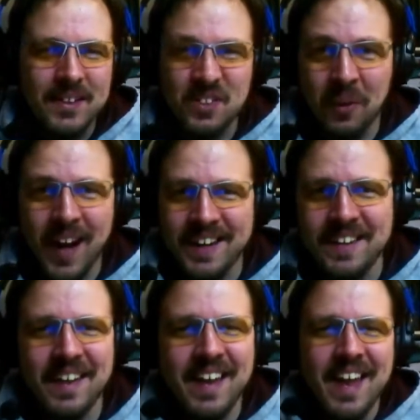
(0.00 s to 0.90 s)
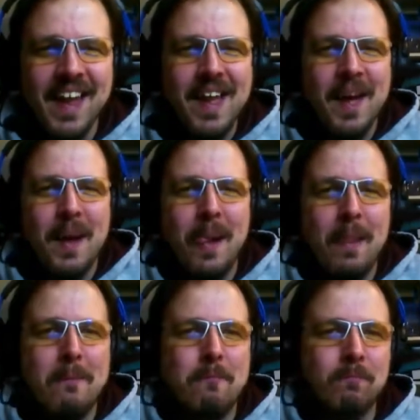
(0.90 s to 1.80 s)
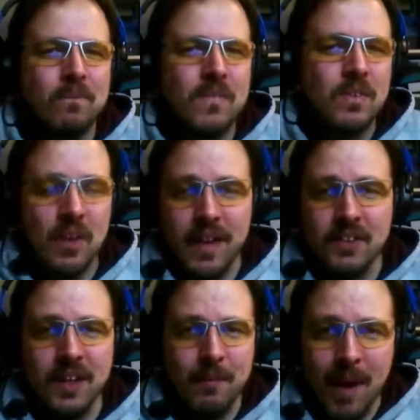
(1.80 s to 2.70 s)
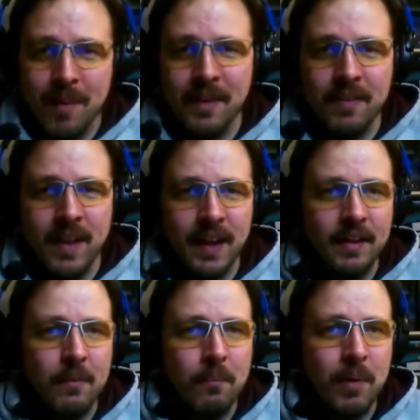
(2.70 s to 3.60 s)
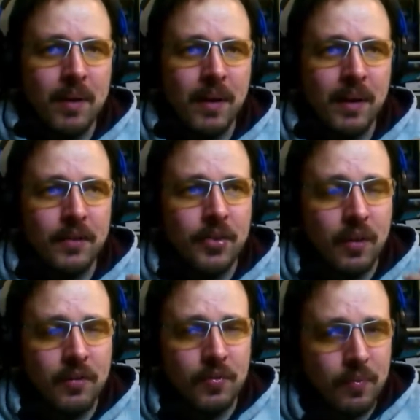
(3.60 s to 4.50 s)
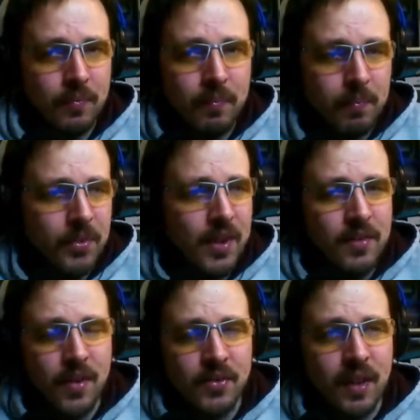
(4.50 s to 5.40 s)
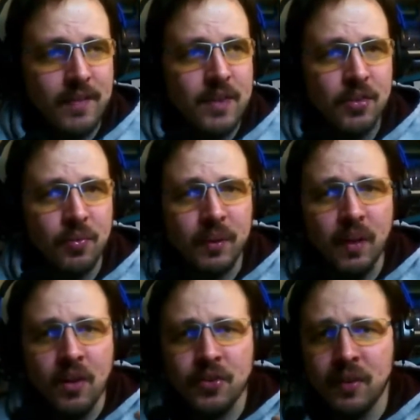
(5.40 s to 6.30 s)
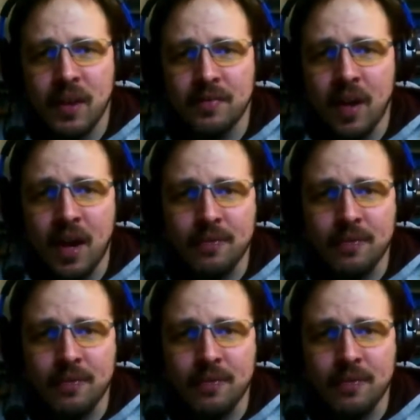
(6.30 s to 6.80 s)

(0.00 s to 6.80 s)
It's great. So that's kind of my main thing. But besides investigating this, we also left